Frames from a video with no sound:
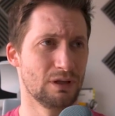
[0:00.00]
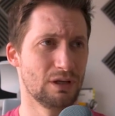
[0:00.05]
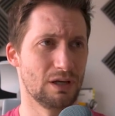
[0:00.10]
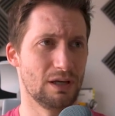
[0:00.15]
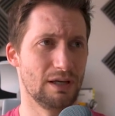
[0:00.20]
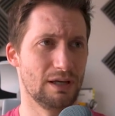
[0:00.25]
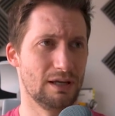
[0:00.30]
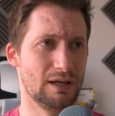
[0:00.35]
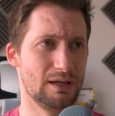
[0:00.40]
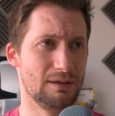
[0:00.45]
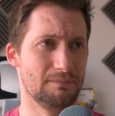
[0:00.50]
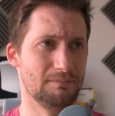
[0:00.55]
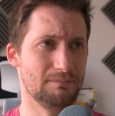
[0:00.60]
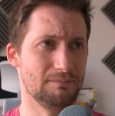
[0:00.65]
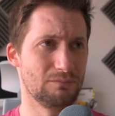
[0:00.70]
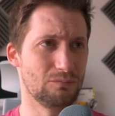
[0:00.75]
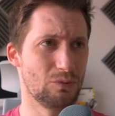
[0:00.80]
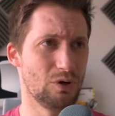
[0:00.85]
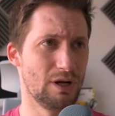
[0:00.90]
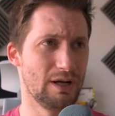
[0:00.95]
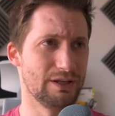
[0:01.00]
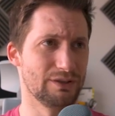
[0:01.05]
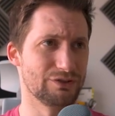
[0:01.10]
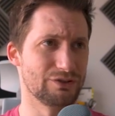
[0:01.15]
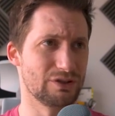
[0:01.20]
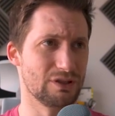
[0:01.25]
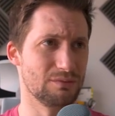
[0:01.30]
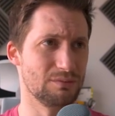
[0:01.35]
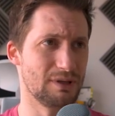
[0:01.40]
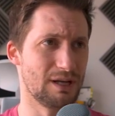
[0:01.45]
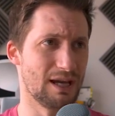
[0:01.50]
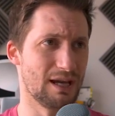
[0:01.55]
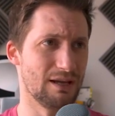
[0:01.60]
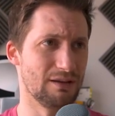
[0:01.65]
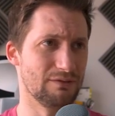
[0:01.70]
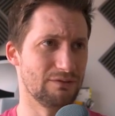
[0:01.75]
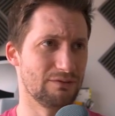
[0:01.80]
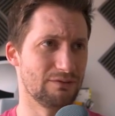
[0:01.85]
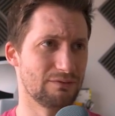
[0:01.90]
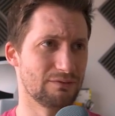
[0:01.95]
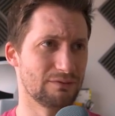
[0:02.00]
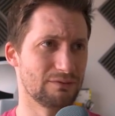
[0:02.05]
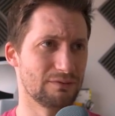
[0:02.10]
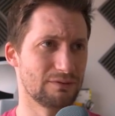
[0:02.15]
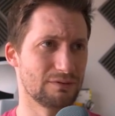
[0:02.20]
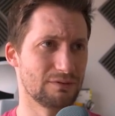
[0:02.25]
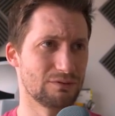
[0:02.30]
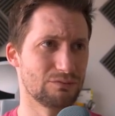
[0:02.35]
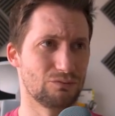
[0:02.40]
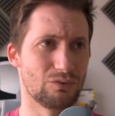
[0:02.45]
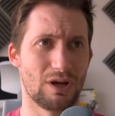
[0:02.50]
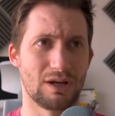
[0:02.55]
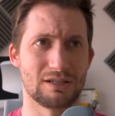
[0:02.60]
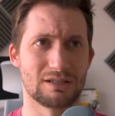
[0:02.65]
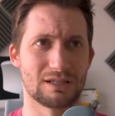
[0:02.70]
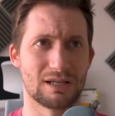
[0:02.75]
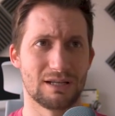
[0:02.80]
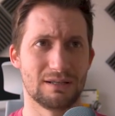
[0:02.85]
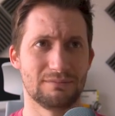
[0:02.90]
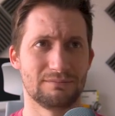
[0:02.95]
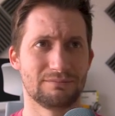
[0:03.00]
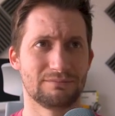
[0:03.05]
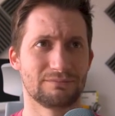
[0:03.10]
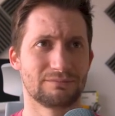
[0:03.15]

What else did we have? Writer.